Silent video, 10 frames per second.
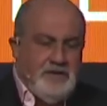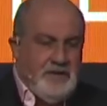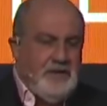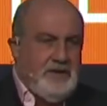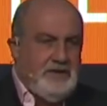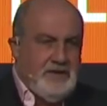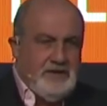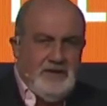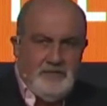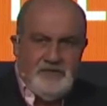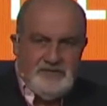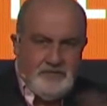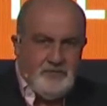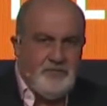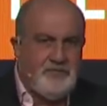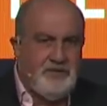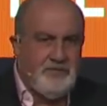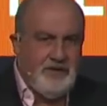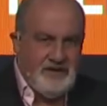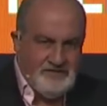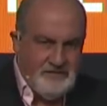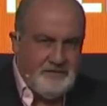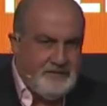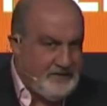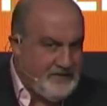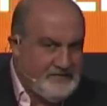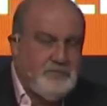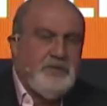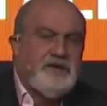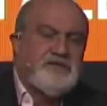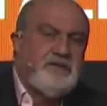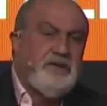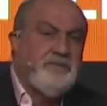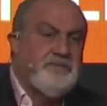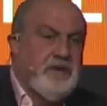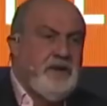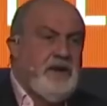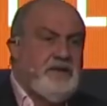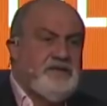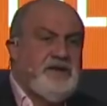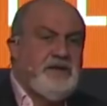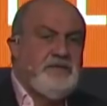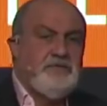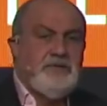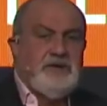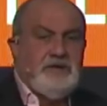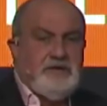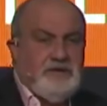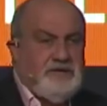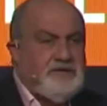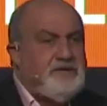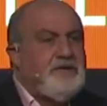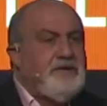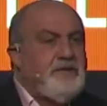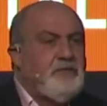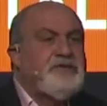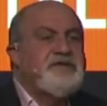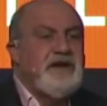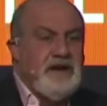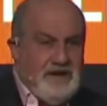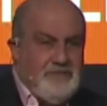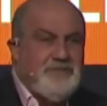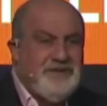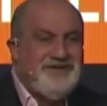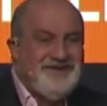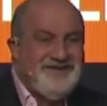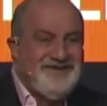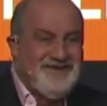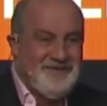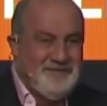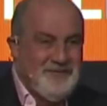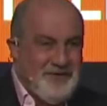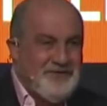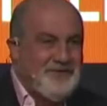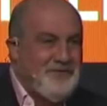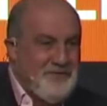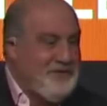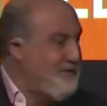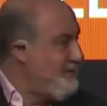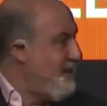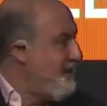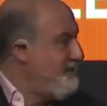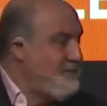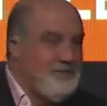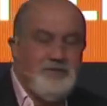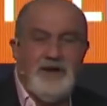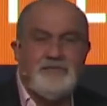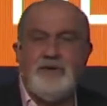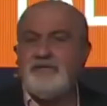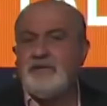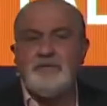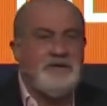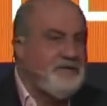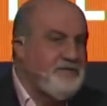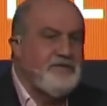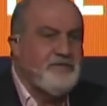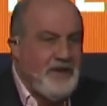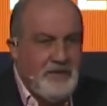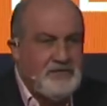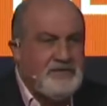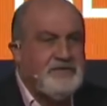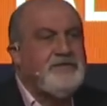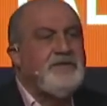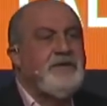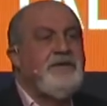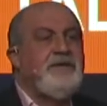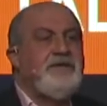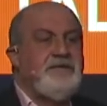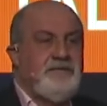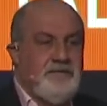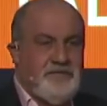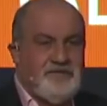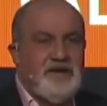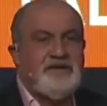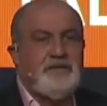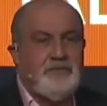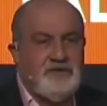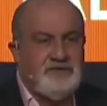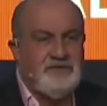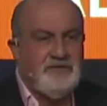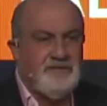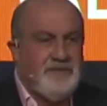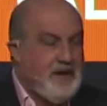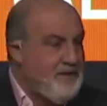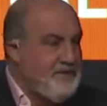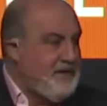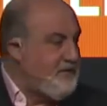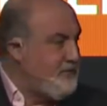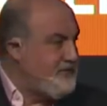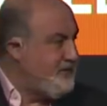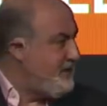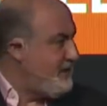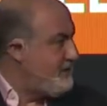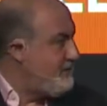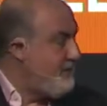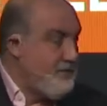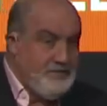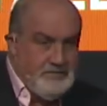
and likewise a group of people acts differently. That's complexity. And the second one is with time, if you, under repeated behavior, you have to have complete different strategies from the static ones. And that was detected by